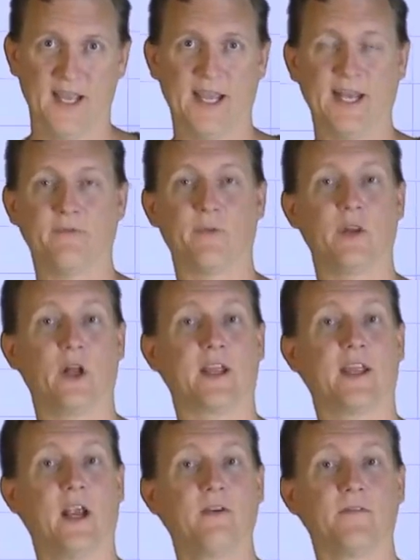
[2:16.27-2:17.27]
And if we look
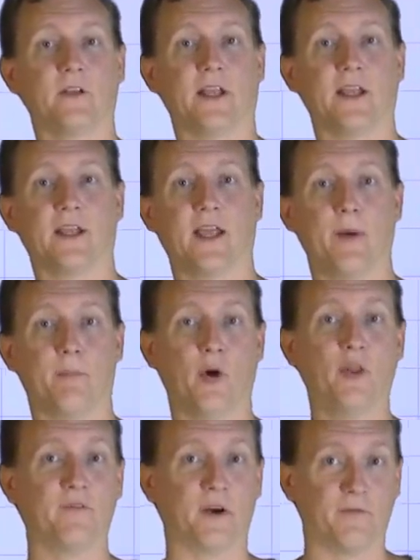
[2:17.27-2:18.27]
carefully at
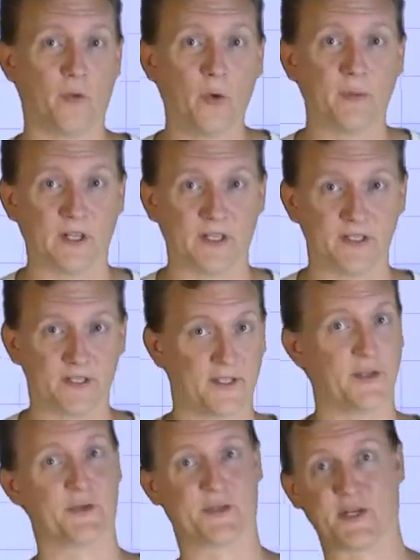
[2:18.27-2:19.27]
both of our formulas,
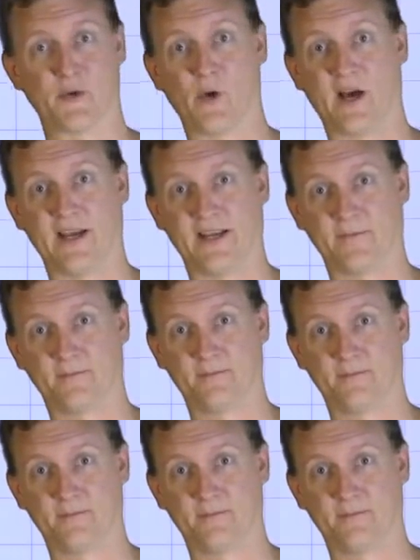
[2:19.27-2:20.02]
you'll see why.